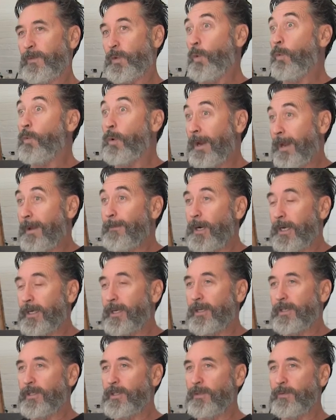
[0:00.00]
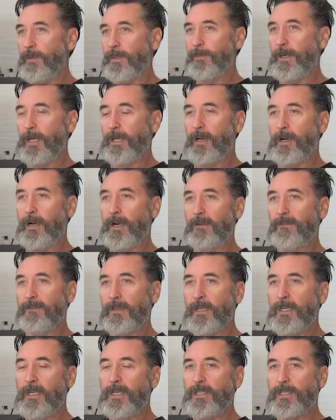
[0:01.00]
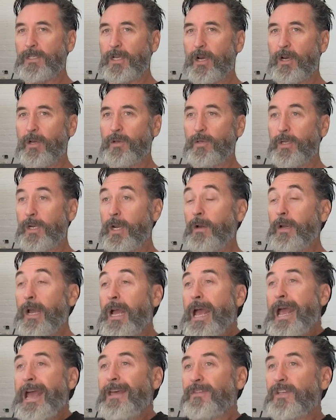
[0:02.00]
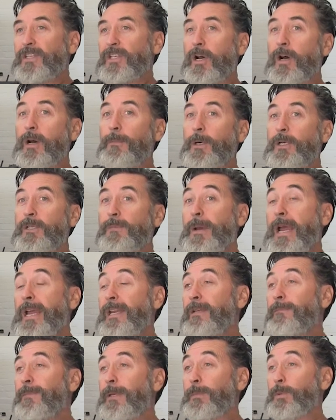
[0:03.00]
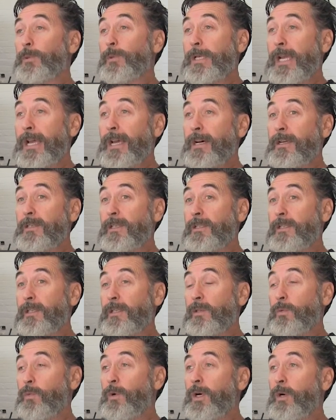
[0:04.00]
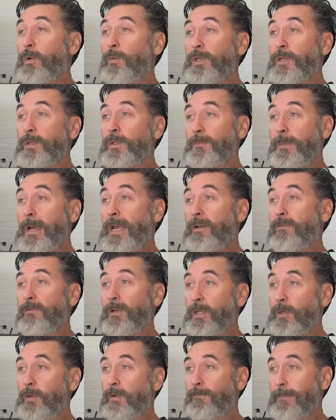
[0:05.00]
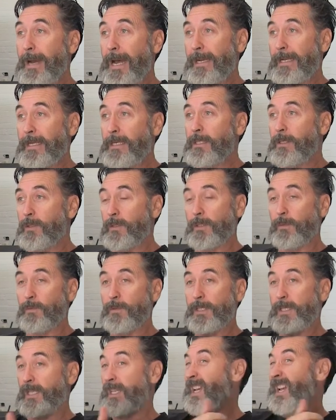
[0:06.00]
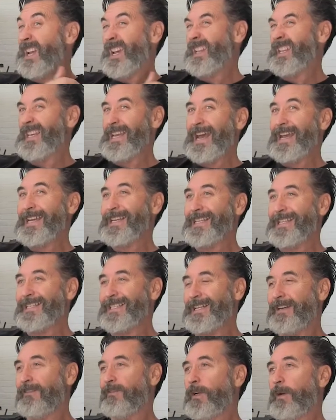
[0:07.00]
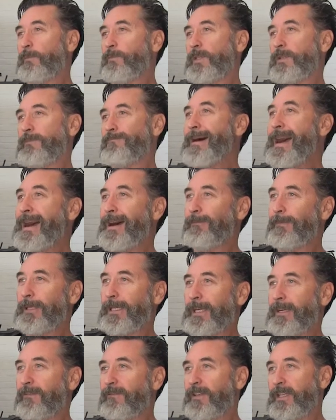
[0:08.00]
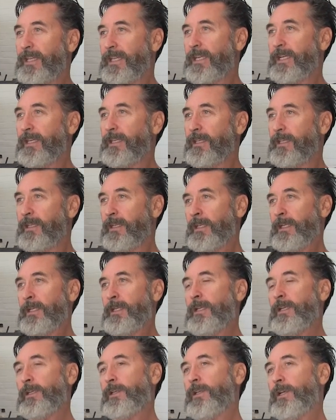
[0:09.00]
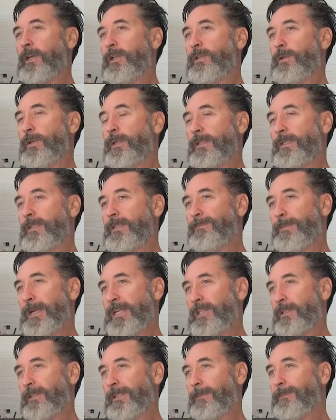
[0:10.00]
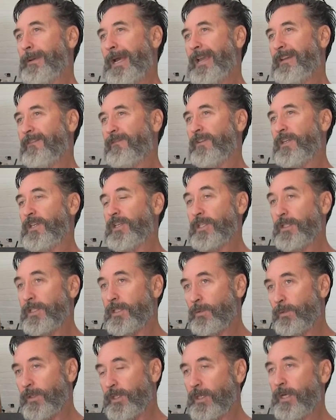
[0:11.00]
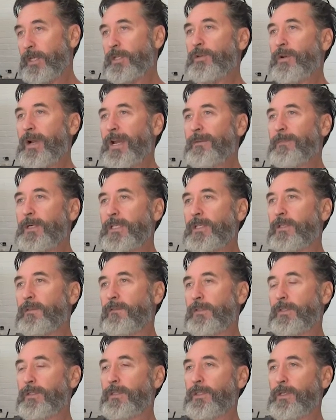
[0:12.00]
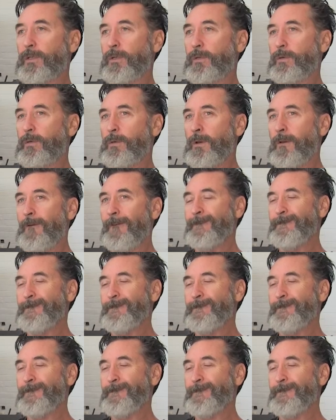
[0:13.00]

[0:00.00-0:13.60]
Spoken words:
Well, what am I going to do with my life? So, you know, at the time I was painting people's houses as well, which was paying really good money because it was the 80s and everyone was marbling everything and, you know, doing specialty paint finishes, which I'd trained myself to do.